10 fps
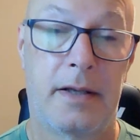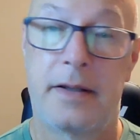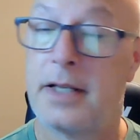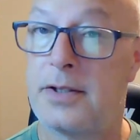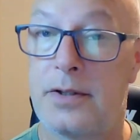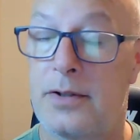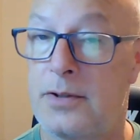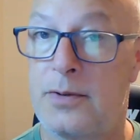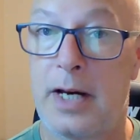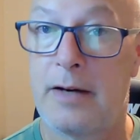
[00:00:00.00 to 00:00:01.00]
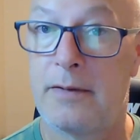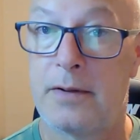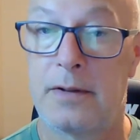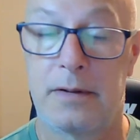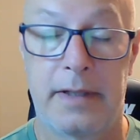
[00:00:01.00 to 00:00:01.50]
that you have
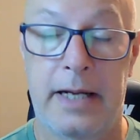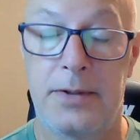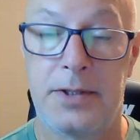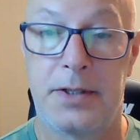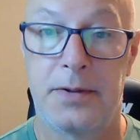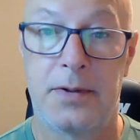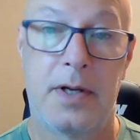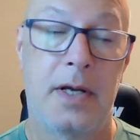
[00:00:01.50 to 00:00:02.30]
an allergy to.